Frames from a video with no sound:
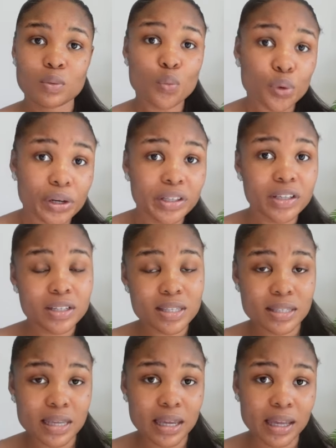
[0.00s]
What are you gonna
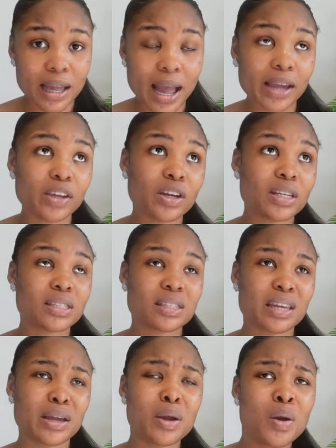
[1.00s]
say? Are you gonna
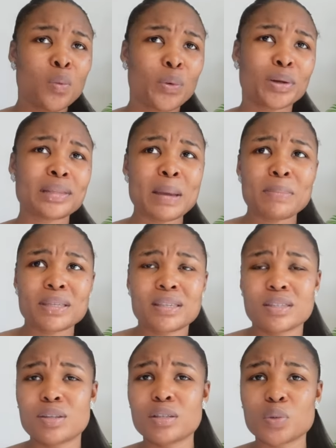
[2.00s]
say, well, that means
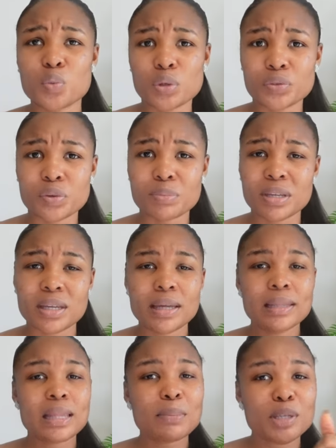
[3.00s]
he's not the one for me?
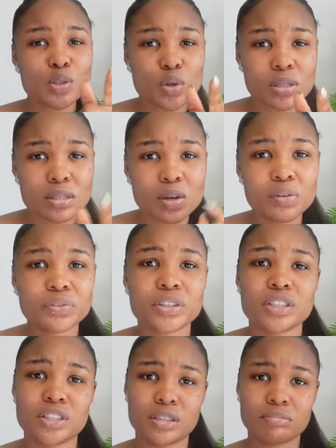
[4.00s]
That means you're
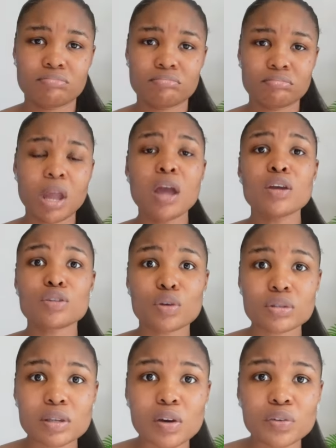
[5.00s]
selfish.
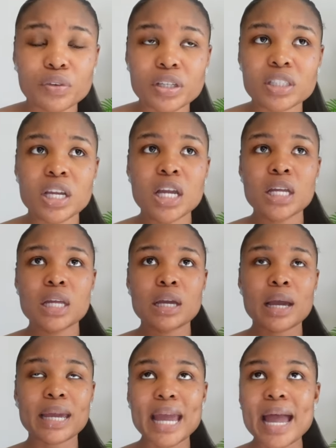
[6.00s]
You're selfish.
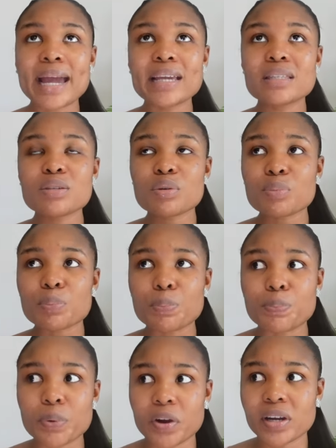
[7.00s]
Guys
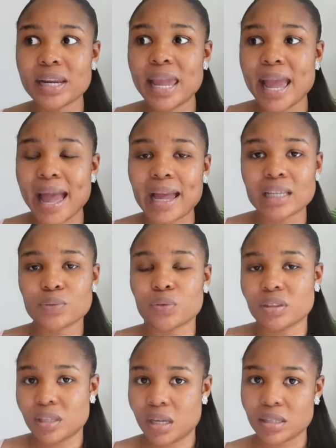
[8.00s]
barely ask
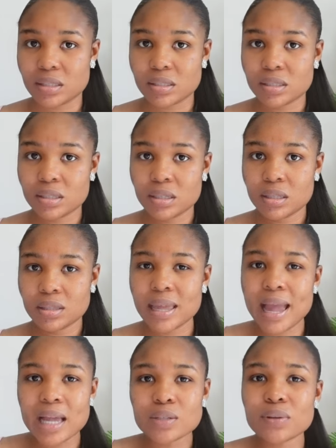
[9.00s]
for things. They
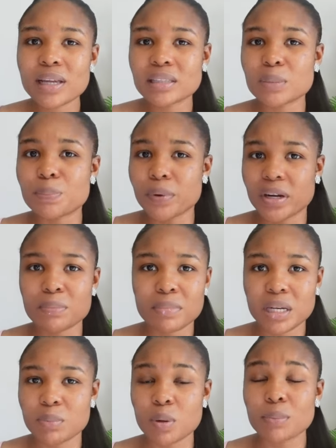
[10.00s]
ask for like the bare
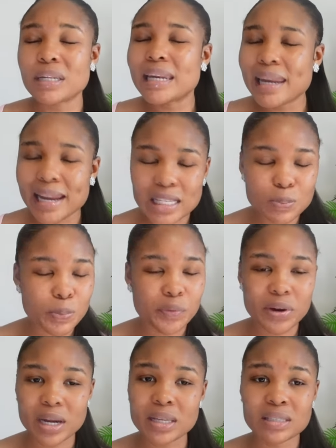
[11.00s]
minimum. Let's be
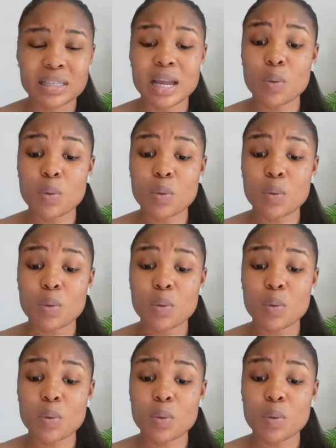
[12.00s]
realistic.